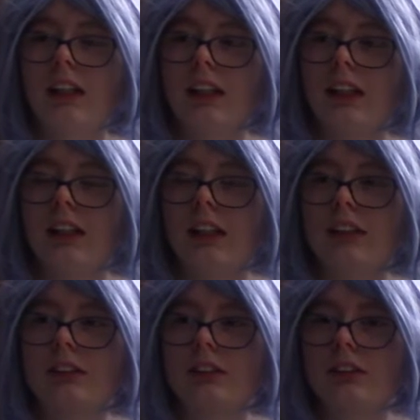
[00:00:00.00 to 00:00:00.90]
It
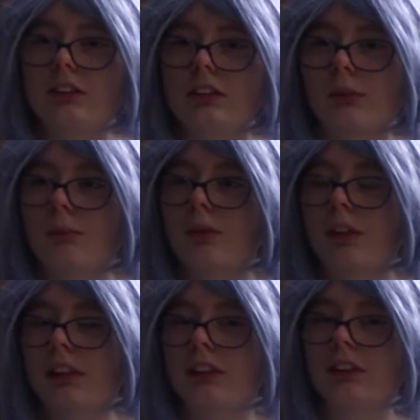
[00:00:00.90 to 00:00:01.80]
lets you
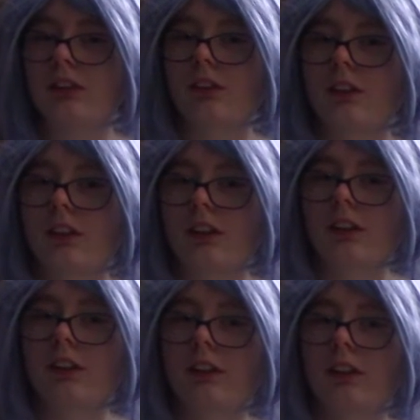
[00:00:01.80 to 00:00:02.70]
summarize
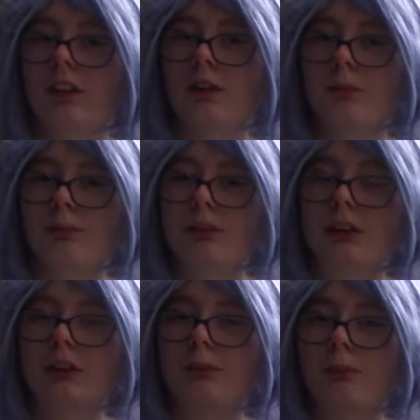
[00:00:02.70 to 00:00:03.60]
your
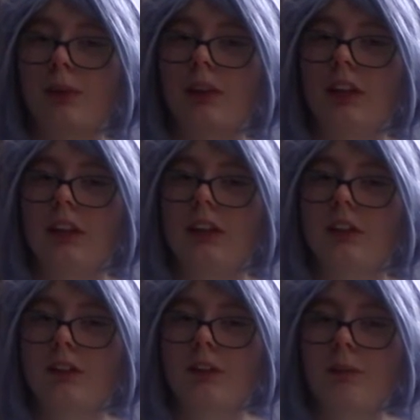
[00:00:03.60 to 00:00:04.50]
book into
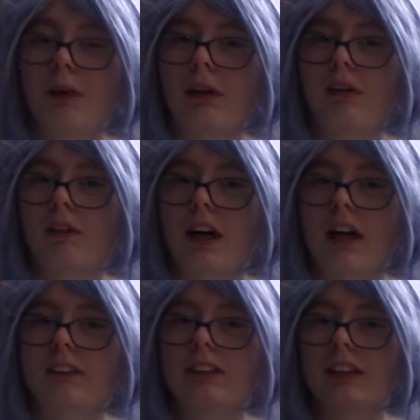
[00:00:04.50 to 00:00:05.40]
3
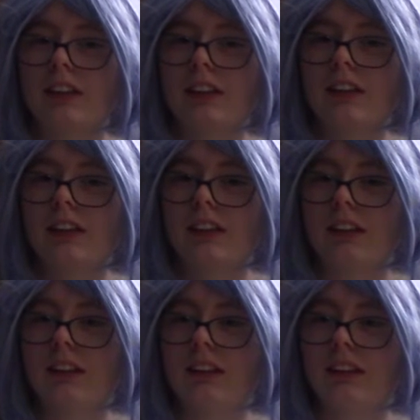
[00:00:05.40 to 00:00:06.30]
paragraphs.
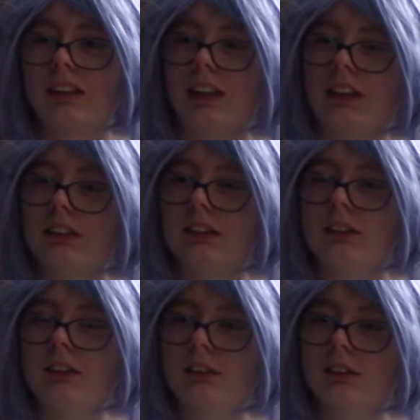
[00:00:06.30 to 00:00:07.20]
That
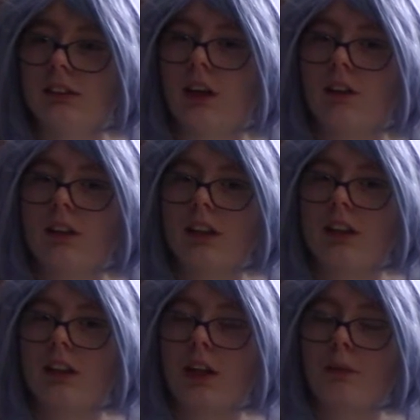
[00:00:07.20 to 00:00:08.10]
is not
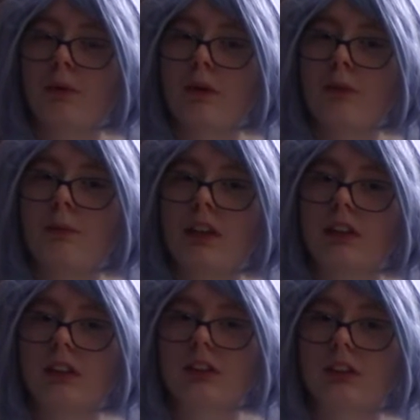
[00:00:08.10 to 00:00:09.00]
only a pro, but
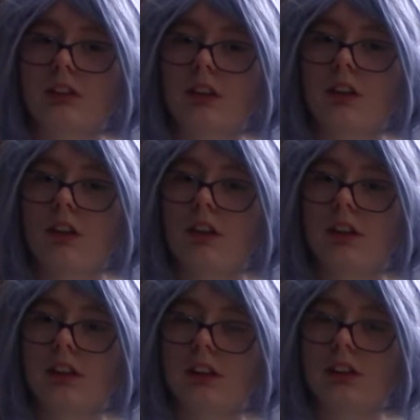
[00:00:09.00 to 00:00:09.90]
it's also a con,
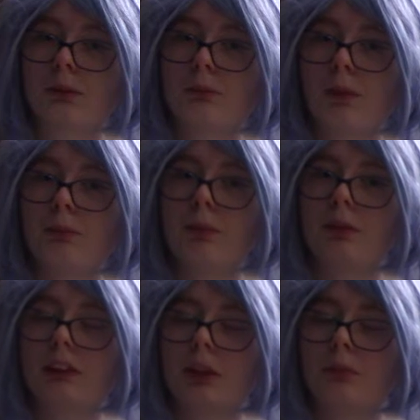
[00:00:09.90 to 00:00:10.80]
because
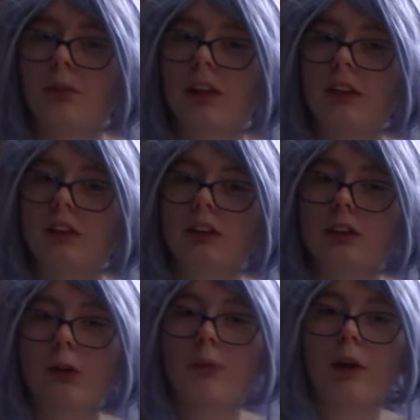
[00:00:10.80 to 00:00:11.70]
some writers and
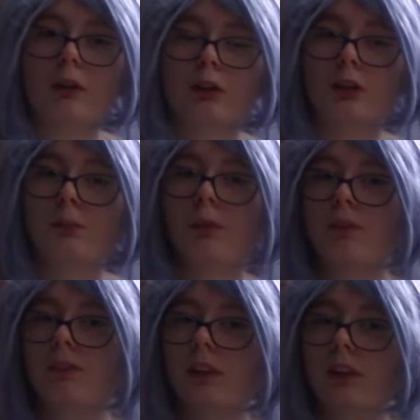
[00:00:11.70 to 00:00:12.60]
some authors
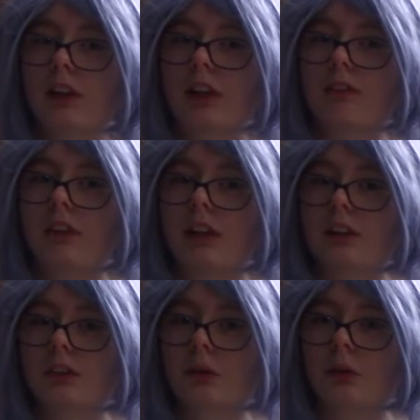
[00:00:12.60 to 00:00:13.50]
prefer that
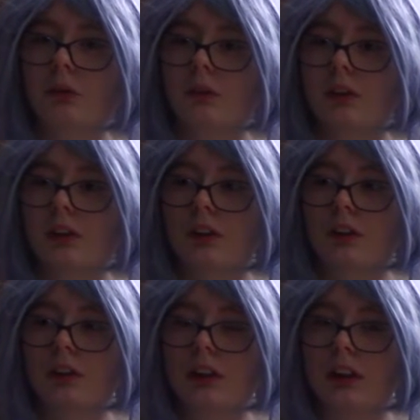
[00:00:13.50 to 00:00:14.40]
route
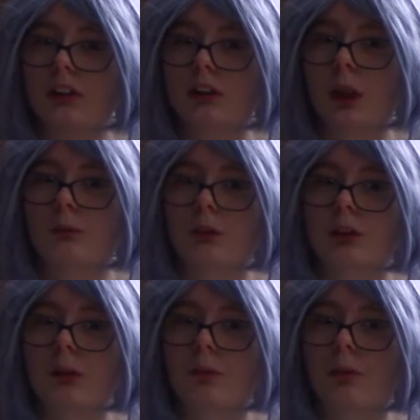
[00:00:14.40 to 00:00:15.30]
over the chapter
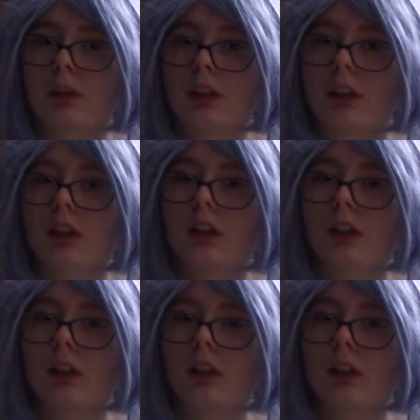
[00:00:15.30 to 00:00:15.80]
summary